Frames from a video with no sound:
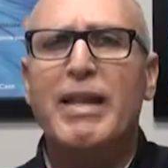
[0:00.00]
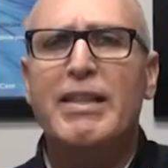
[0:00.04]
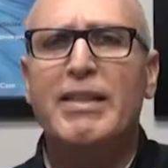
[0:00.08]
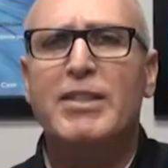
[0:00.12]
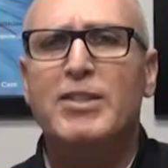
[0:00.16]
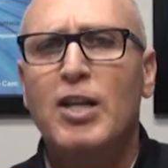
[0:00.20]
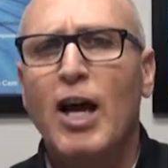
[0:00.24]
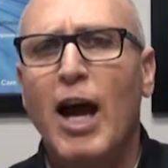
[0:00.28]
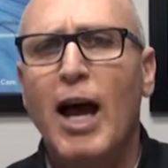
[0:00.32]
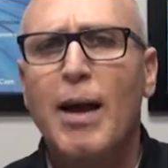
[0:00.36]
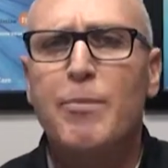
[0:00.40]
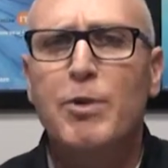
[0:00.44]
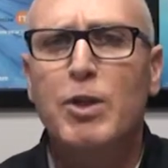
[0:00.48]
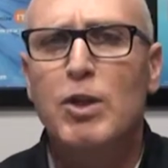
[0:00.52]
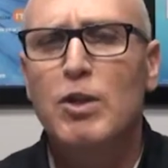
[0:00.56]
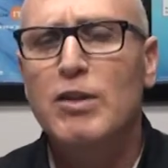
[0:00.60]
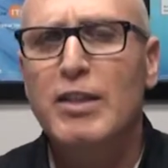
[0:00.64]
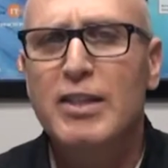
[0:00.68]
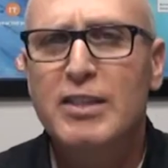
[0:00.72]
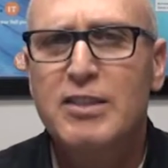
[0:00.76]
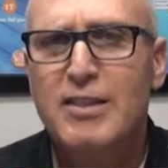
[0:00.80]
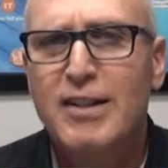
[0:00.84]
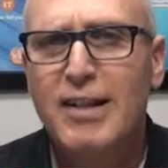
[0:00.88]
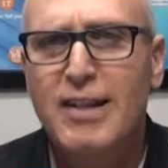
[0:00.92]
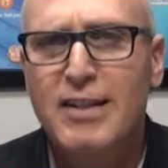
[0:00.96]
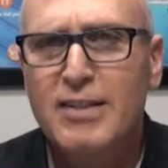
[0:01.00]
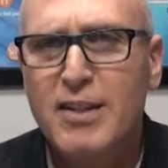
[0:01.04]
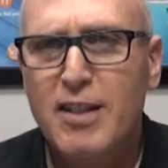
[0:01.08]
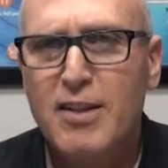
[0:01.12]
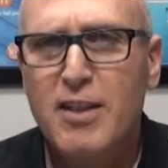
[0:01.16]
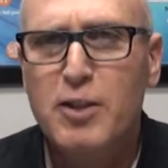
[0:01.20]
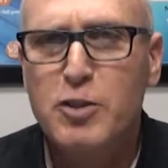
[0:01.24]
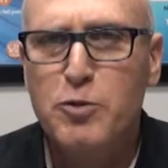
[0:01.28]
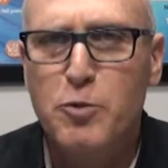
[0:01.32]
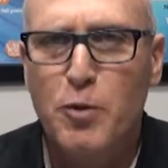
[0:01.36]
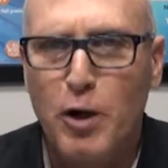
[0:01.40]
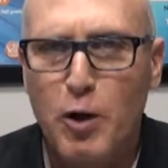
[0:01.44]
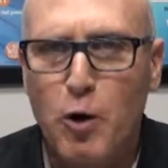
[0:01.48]
by the time you're listening to
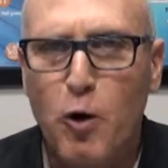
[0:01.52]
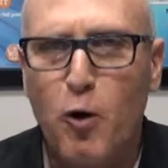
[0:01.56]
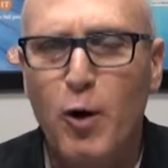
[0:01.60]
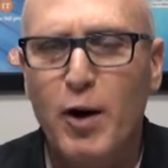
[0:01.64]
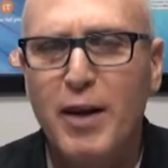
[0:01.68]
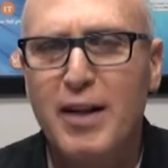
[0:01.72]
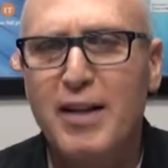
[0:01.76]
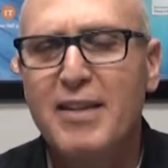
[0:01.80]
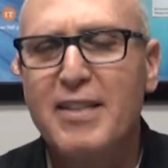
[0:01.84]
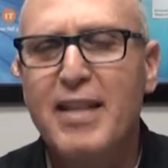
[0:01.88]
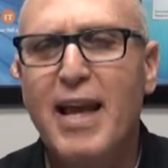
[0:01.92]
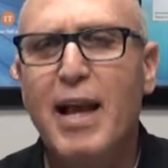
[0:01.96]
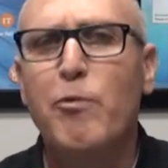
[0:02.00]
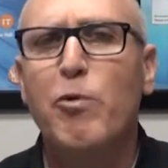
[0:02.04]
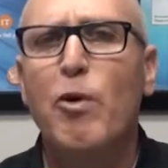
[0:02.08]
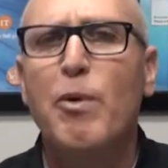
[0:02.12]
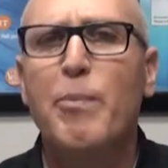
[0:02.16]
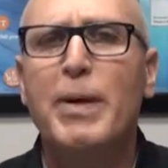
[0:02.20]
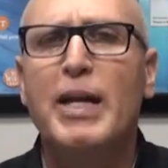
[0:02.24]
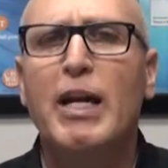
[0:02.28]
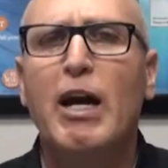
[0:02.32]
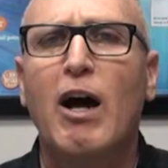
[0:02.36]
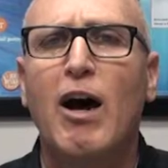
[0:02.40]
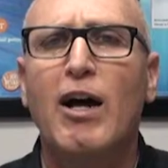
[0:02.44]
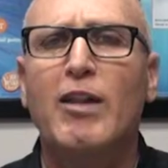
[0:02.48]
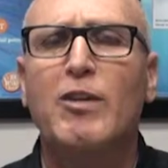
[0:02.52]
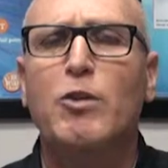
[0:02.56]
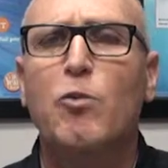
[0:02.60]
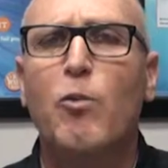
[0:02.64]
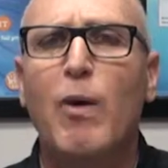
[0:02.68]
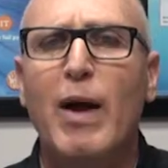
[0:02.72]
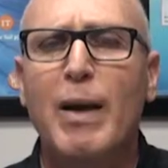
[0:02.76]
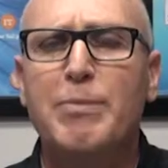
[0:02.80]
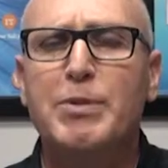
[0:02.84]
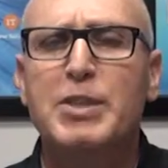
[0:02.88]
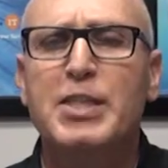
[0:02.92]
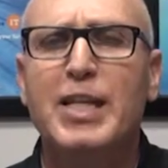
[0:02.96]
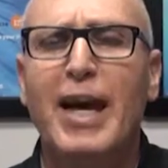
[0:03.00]
this recording, they will be on the
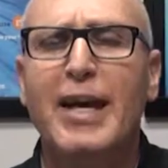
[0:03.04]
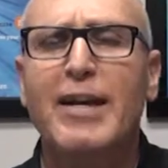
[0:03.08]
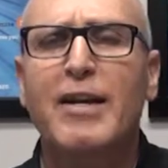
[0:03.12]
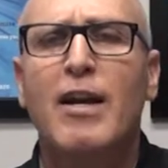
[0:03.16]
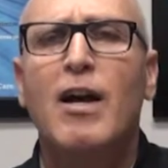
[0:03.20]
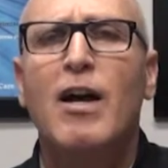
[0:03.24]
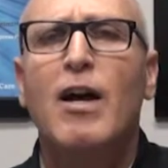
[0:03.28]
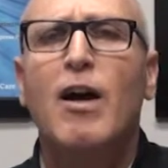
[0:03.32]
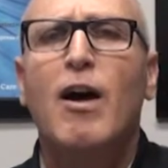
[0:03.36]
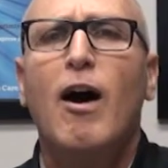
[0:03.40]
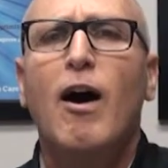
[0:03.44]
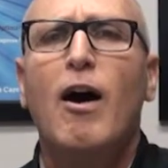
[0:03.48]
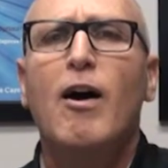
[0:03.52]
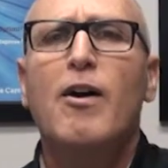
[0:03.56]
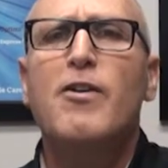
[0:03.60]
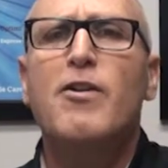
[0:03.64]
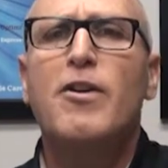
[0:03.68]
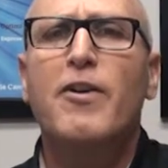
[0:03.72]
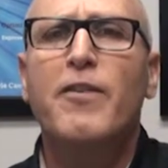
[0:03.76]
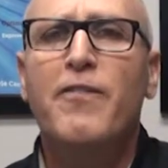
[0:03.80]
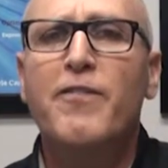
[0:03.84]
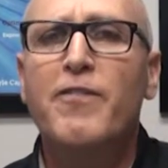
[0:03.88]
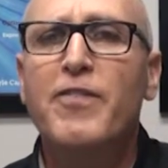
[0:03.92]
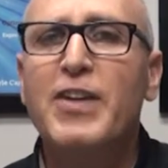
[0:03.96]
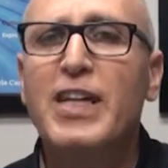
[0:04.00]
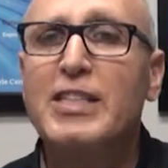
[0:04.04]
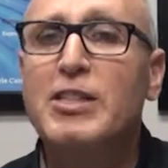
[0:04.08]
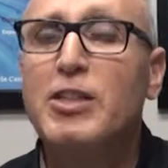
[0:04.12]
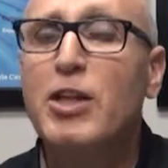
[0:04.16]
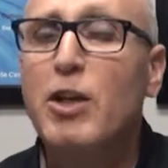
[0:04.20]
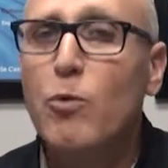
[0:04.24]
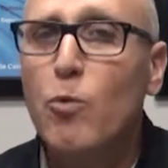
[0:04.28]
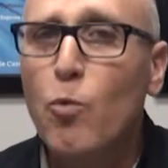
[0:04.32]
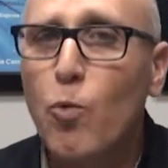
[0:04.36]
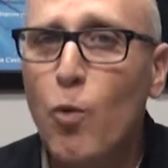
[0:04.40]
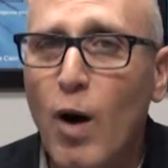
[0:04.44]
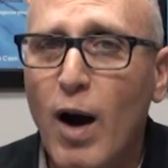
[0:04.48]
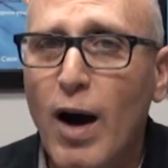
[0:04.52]
website under
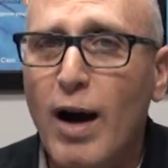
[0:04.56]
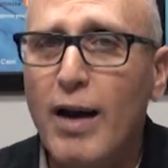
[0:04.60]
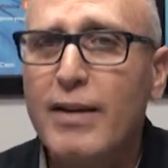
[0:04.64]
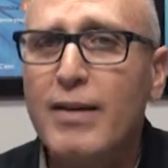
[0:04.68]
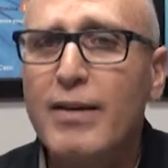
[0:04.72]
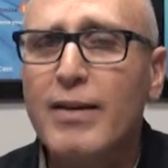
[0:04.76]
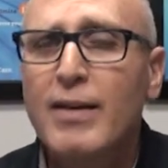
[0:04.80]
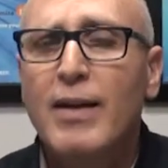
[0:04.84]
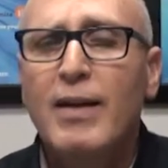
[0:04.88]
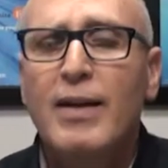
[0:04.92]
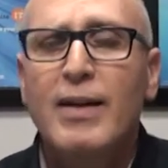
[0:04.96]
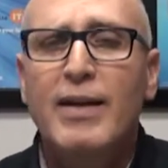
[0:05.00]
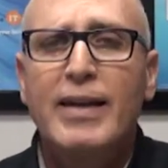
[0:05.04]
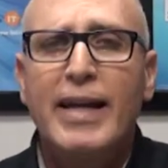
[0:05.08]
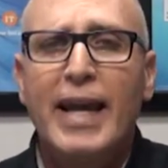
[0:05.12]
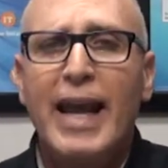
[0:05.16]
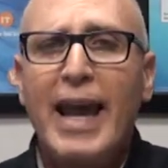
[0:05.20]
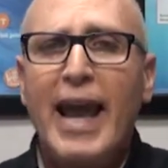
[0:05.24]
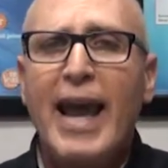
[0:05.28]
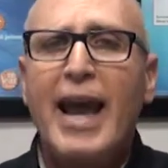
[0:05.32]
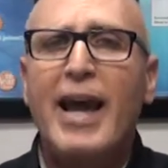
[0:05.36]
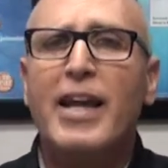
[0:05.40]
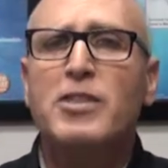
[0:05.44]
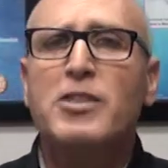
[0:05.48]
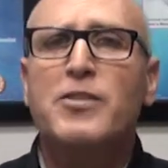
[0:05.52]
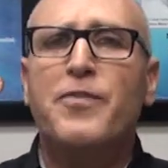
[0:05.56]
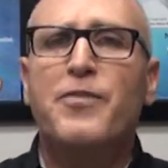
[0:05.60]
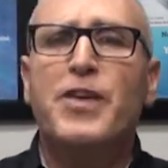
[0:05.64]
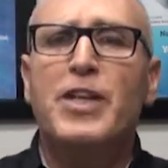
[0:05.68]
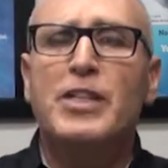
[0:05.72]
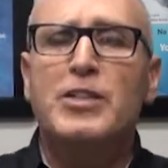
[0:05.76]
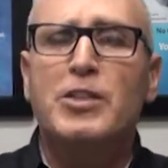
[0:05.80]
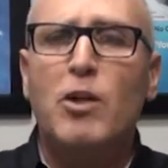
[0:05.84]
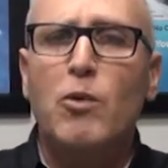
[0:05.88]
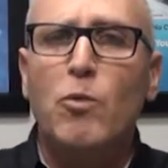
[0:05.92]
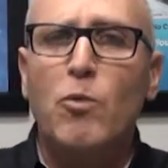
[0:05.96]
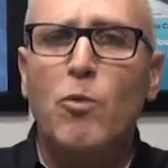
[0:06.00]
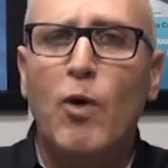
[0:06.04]
Visit 1, Cash
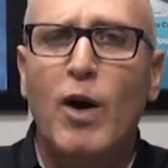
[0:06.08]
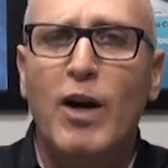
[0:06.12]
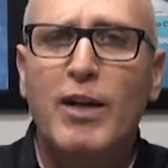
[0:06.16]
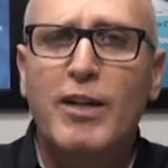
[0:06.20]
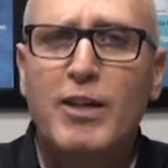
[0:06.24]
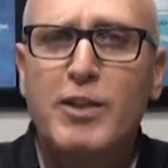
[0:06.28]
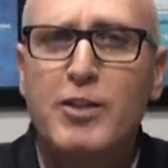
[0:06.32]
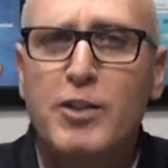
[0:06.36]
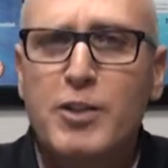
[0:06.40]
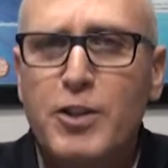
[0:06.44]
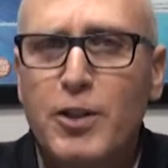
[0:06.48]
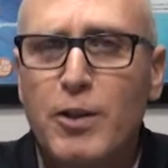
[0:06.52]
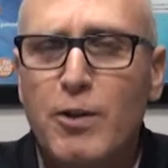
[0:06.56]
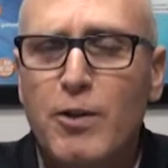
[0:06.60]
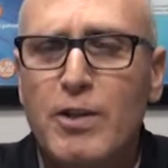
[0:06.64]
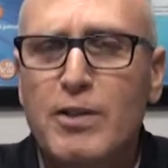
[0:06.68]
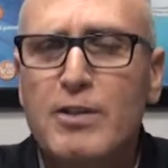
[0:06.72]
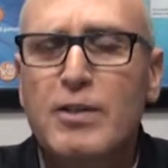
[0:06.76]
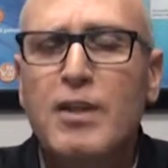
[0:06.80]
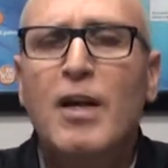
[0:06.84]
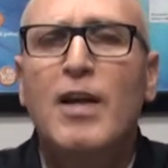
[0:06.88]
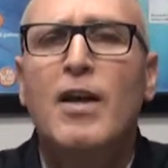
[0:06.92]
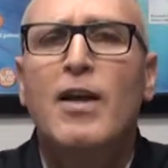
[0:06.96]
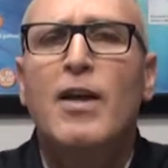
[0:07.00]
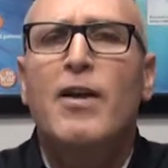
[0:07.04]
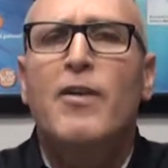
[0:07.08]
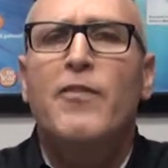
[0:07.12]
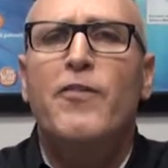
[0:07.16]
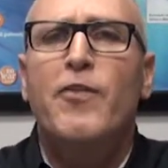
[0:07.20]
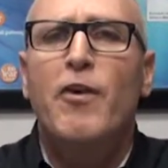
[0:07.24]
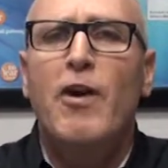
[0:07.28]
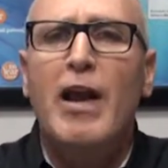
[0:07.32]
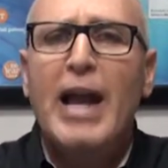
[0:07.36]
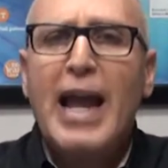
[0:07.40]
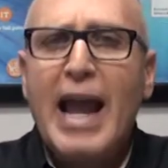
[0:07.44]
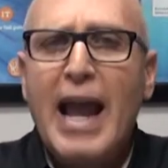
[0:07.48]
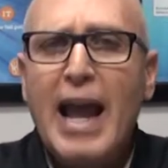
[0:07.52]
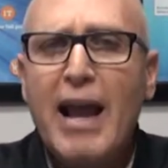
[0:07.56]
Visit 1 Insurance.
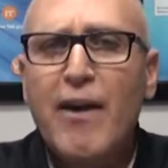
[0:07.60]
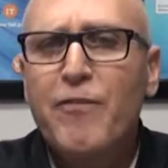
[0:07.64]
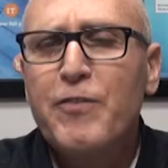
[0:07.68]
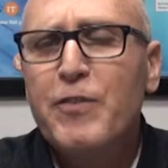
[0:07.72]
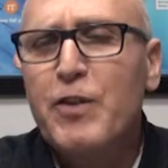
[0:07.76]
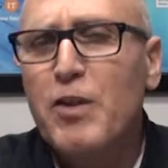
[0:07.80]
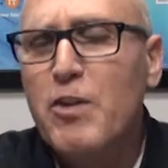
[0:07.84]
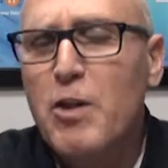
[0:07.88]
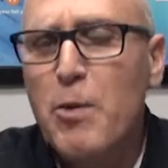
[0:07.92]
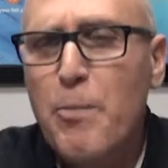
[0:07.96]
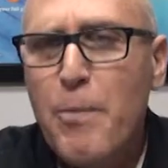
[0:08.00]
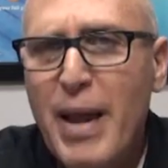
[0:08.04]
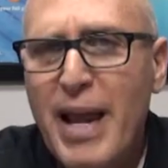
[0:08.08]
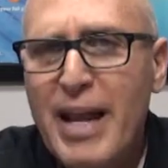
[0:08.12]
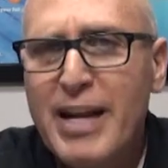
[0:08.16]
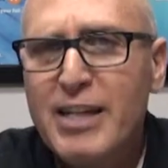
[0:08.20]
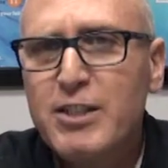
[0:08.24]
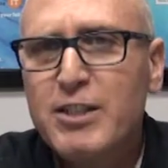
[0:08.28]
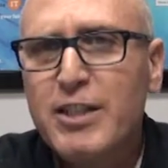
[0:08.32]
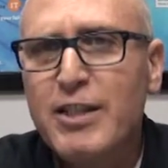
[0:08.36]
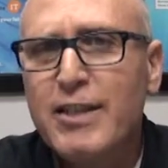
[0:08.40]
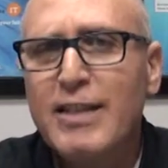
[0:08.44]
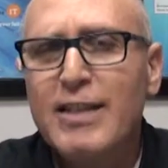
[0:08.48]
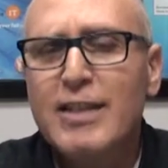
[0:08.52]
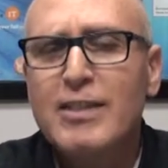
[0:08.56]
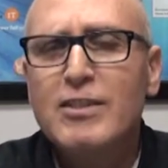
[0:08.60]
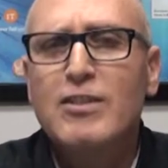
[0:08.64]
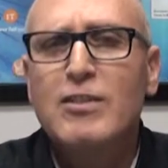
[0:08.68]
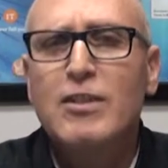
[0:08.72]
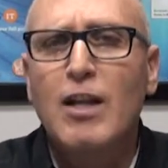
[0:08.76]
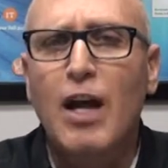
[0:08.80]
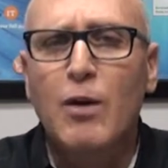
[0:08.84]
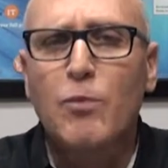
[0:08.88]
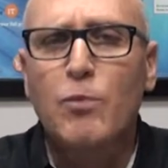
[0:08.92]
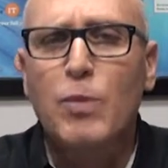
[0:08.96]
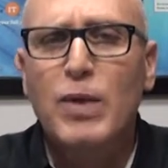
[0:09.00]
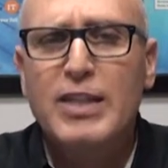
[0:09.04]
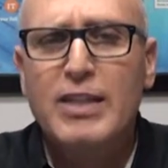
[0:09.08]
For after the patient is
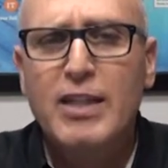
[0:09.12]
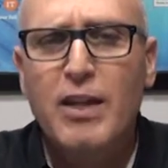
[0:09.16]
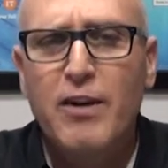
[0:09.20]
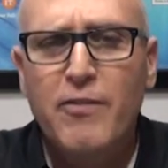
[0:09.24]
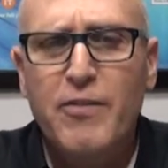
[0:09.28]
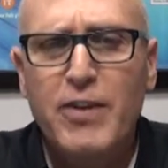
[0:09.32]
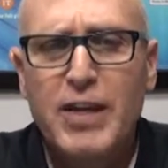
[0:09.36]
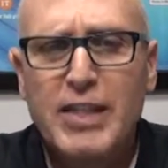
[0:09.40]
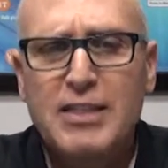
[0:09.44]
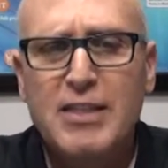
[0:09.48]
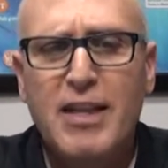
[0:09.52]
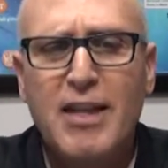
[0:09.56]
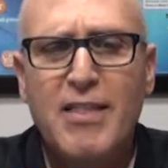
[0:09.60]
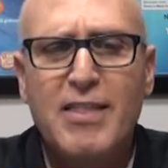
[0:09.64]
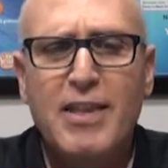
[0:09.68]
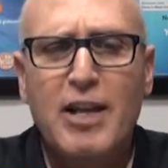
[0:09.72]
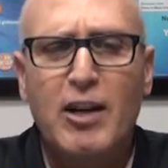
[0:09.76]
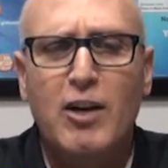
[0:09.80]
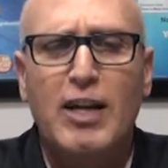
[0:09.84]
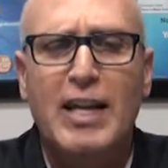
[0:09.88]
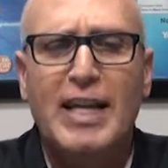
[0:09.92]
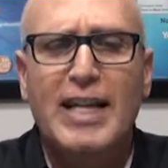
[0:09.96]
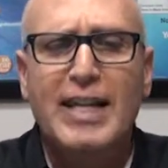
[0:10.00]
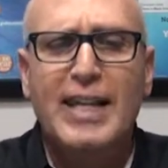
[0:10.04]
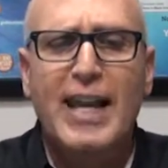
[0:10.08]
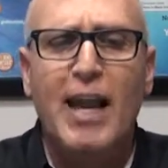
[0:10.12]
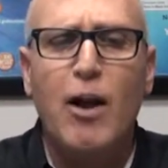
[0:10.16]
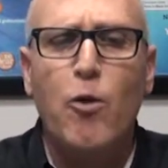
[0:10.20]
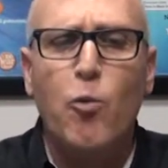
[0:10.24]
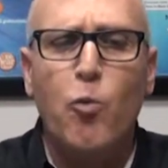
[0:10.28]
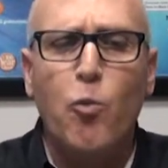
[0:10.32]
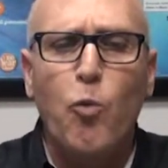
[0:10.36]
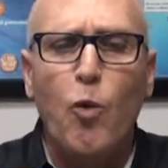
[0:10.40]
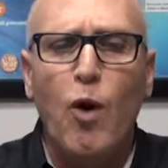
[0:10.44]
done with their visit, they're going to get